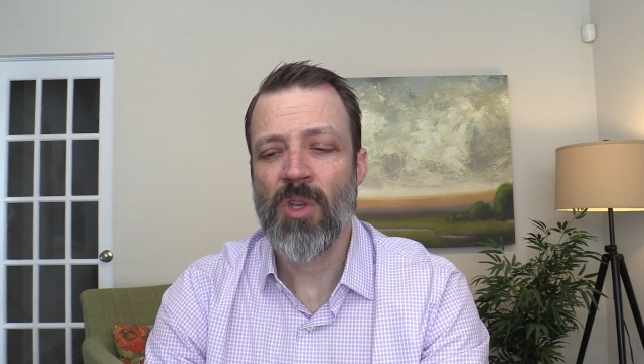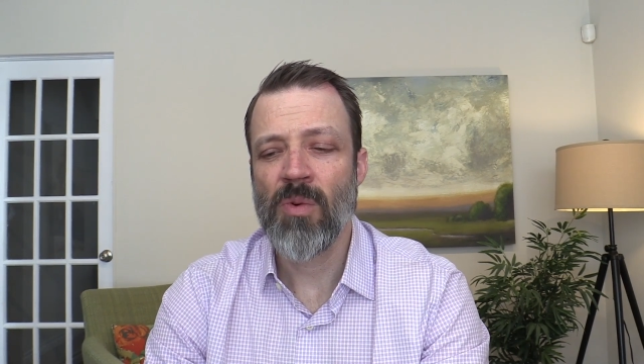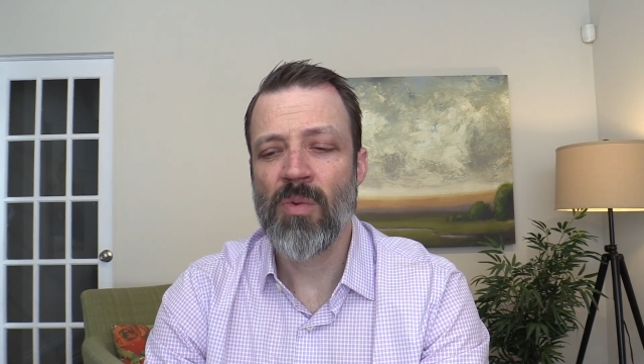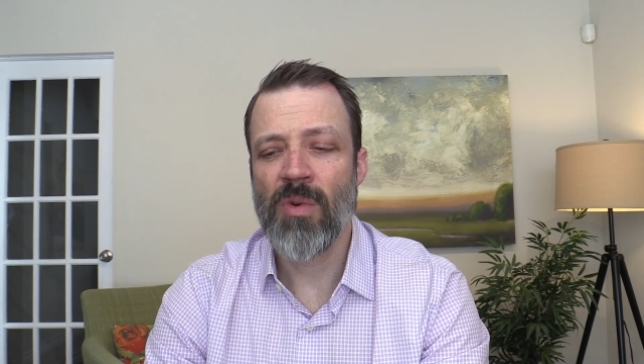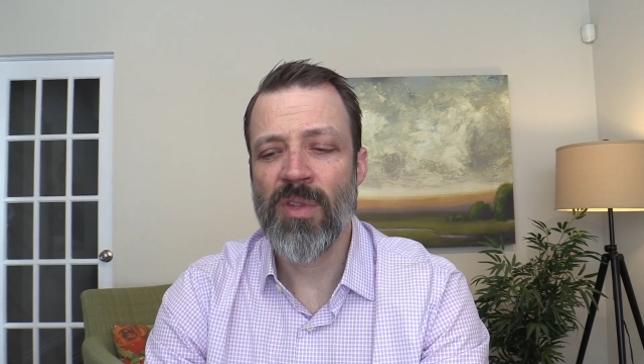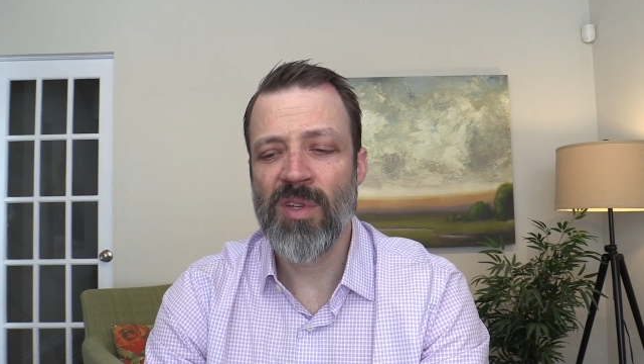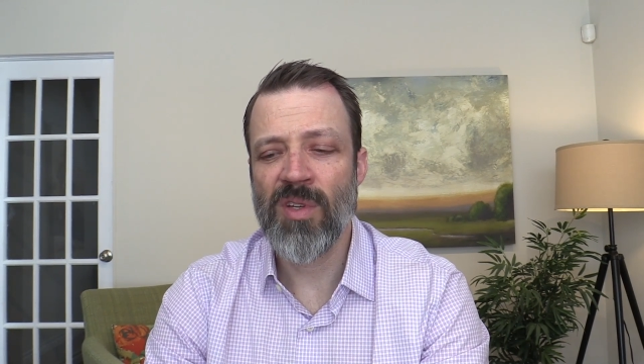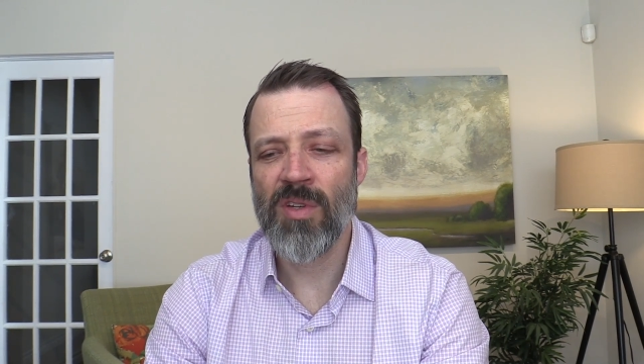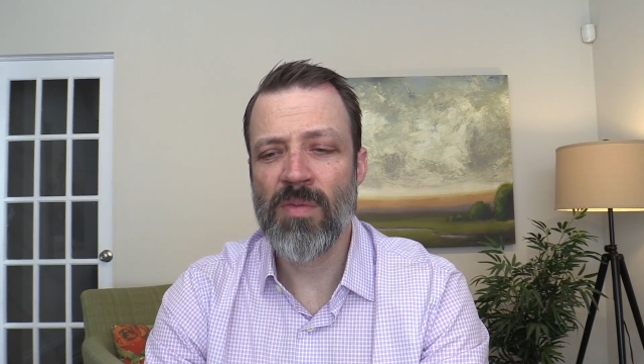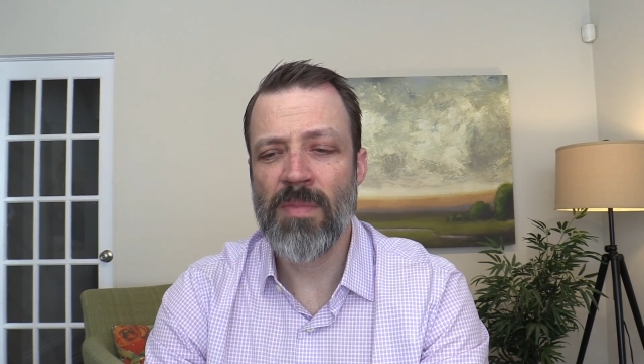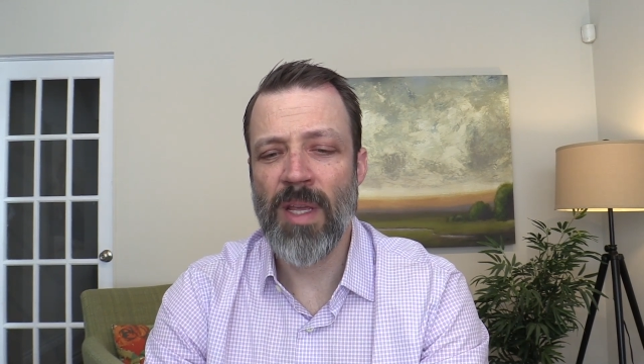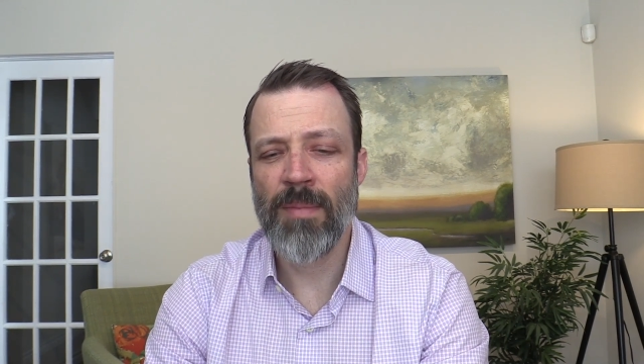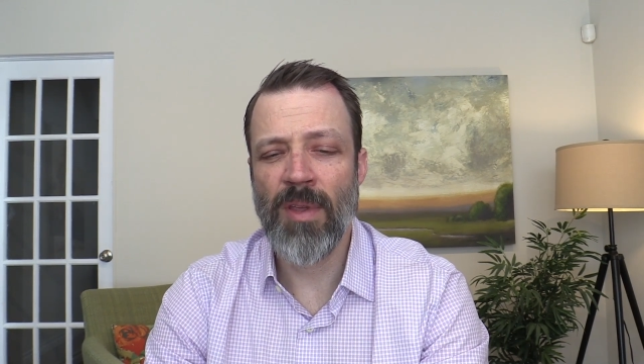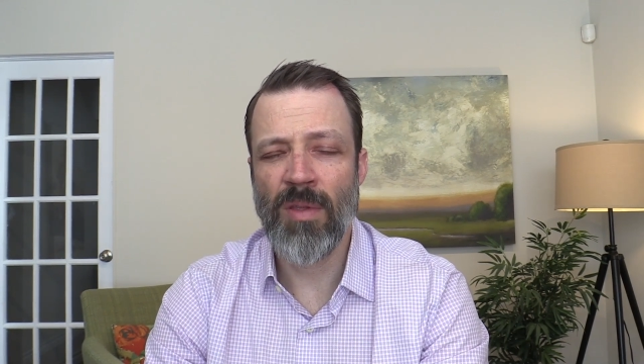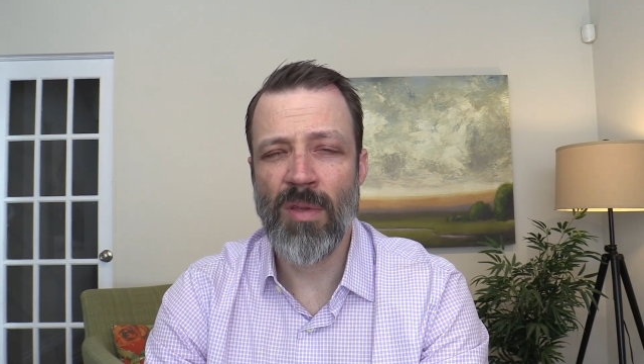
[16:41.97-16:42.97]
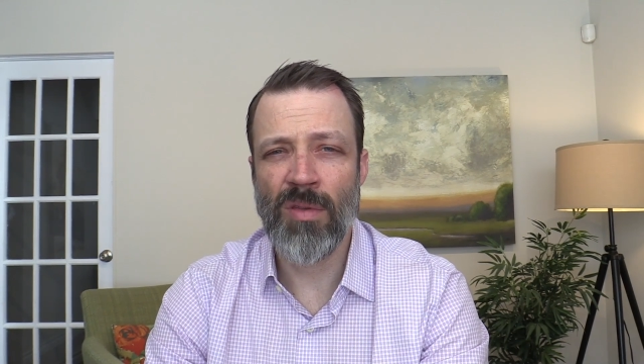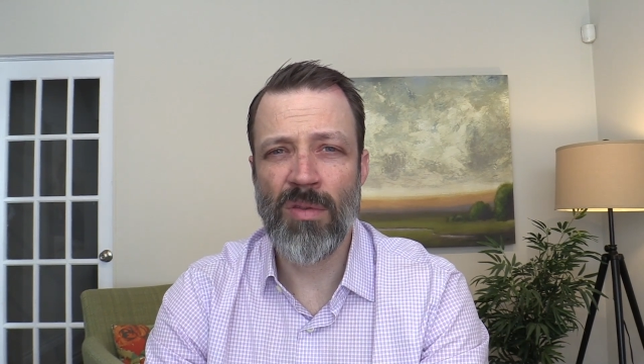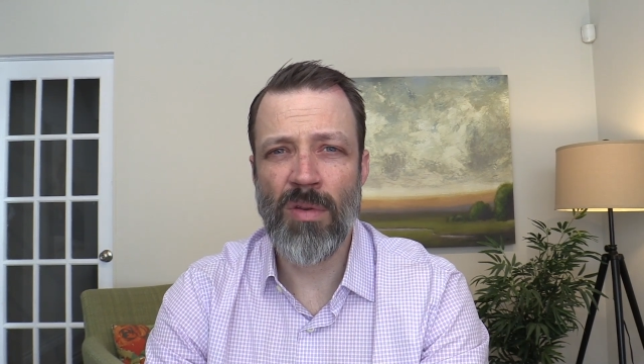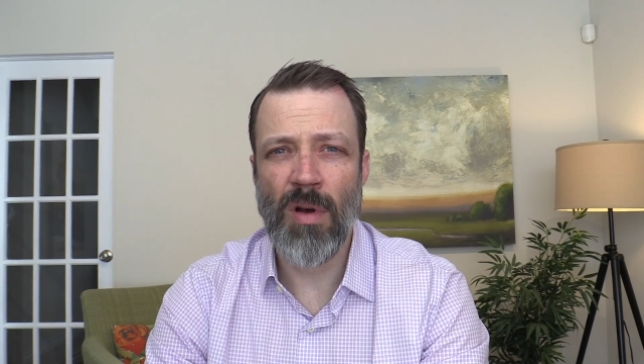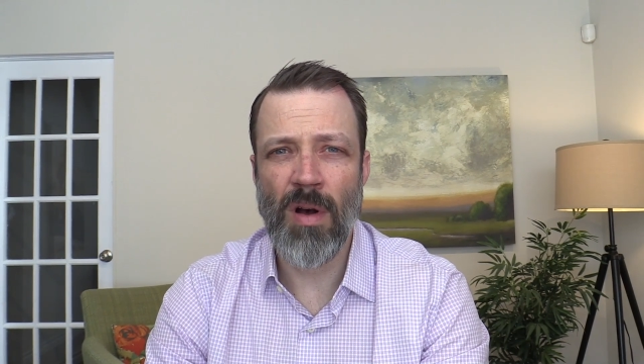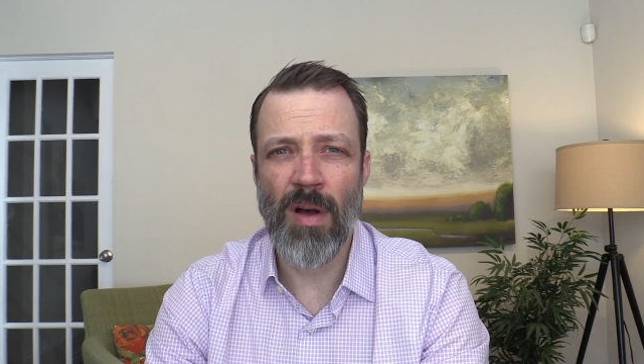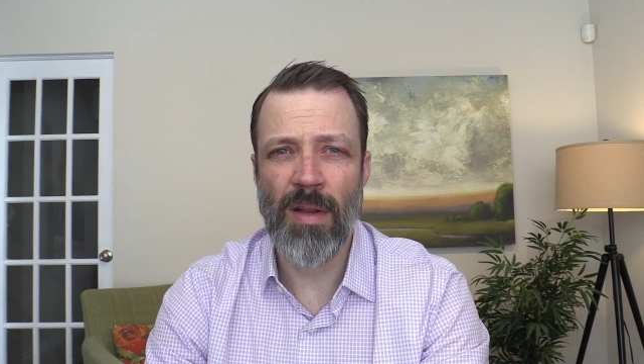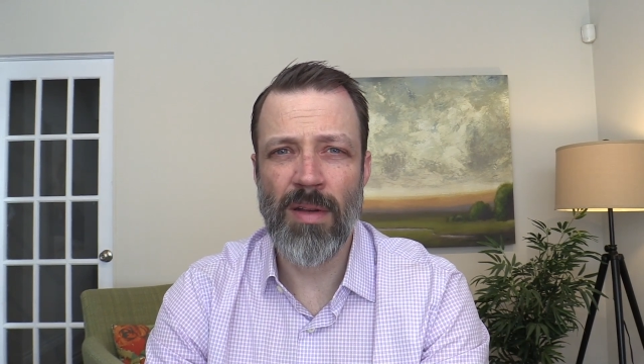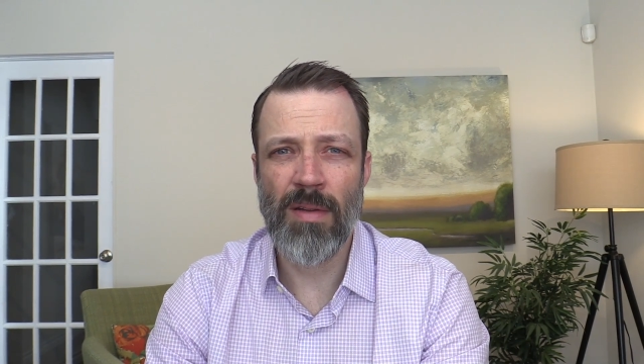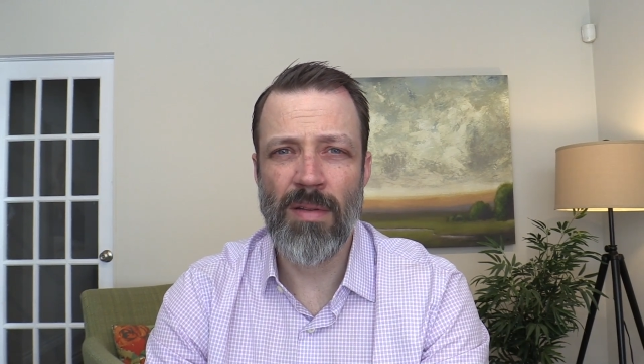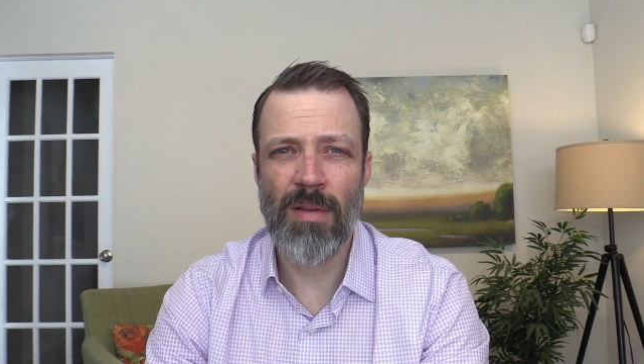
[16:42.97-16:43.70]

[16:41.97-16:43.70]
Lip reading: Well, this is maybe the thought.